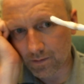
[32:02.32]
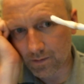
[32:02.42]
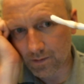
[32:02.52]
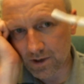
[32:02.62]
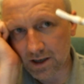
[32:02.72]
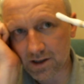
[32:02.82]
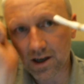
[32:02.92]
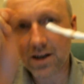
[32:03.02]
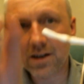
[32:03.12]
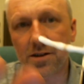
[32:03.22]
Ten
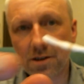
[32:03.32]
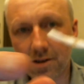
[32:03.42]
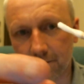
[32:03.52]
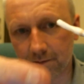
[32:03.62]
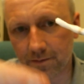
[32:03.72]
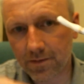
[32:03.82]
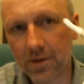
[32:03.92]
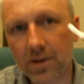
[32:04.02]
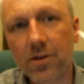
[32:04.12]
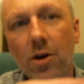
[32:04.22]
seconds.
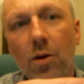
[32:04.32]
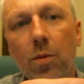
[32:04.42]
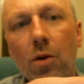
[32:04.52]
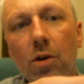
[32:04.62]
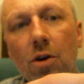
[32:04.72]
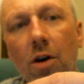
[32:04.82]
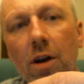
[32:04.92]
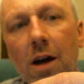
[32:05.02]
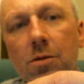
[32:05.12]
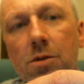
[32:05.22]
So I'll pull the cotton
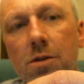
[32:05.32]
out.